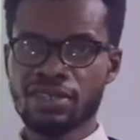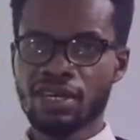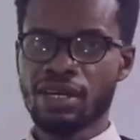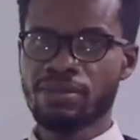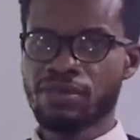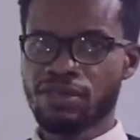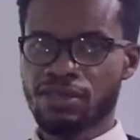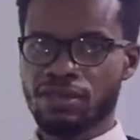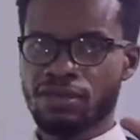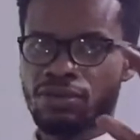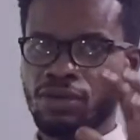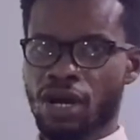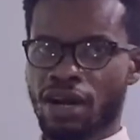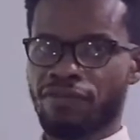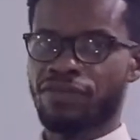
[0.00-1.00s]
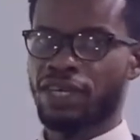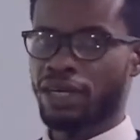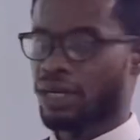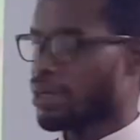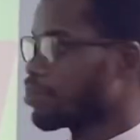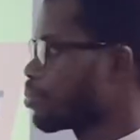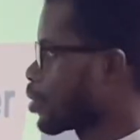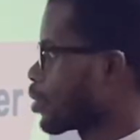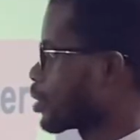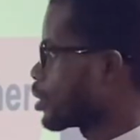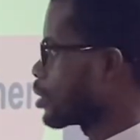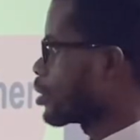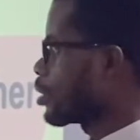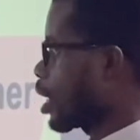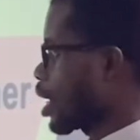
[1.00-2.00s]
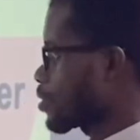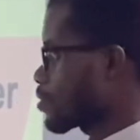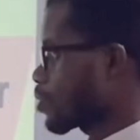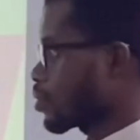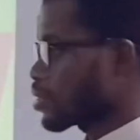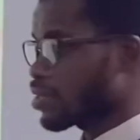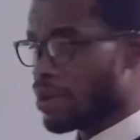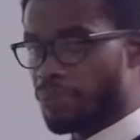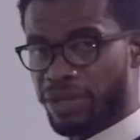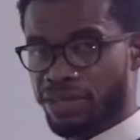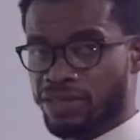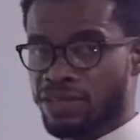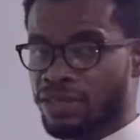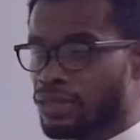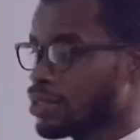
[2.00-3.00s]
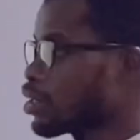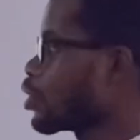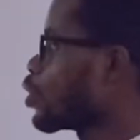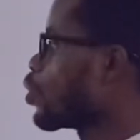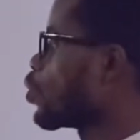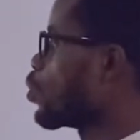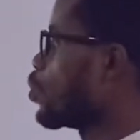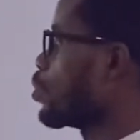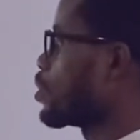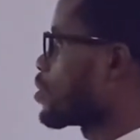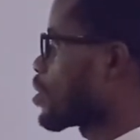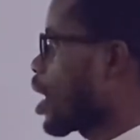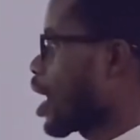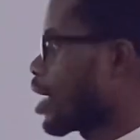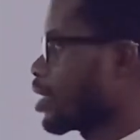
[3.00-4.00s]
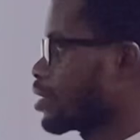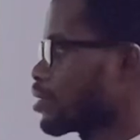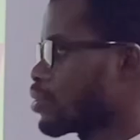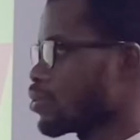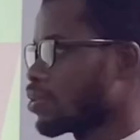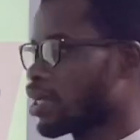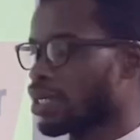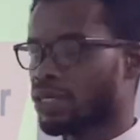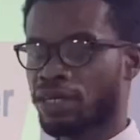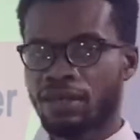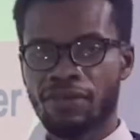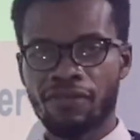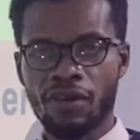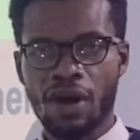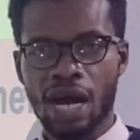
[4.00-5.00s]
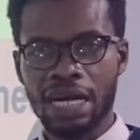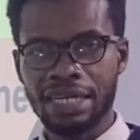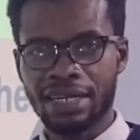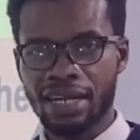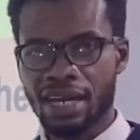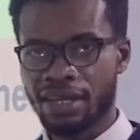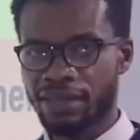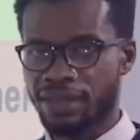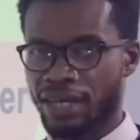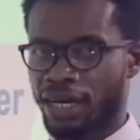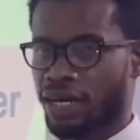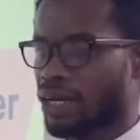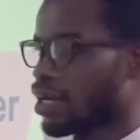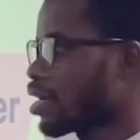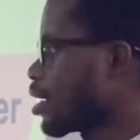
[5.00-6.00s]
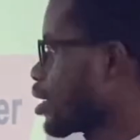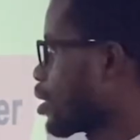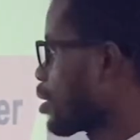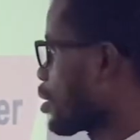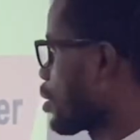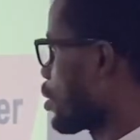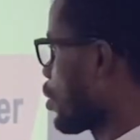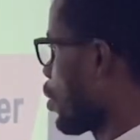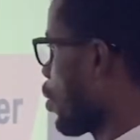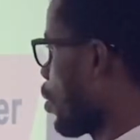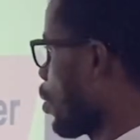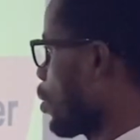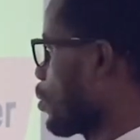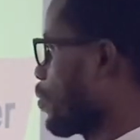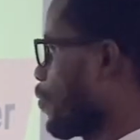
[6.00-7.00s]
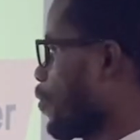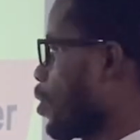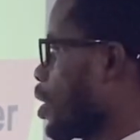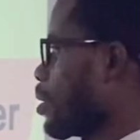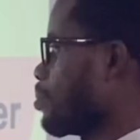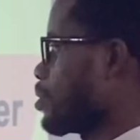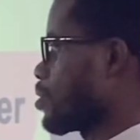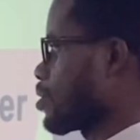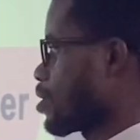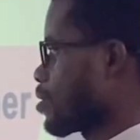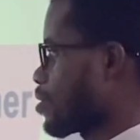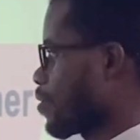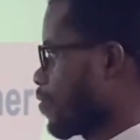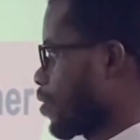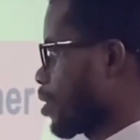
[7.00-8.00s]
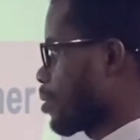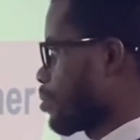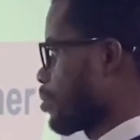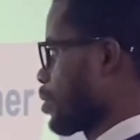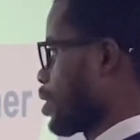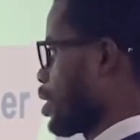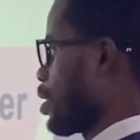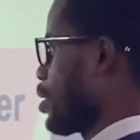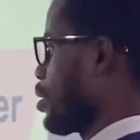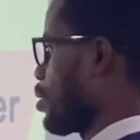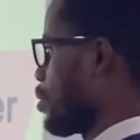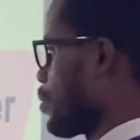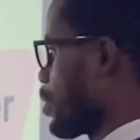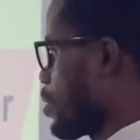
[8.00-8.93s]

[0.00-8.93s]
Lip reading: terms, you have the employee as a person who is hired to work for another or for a business firm in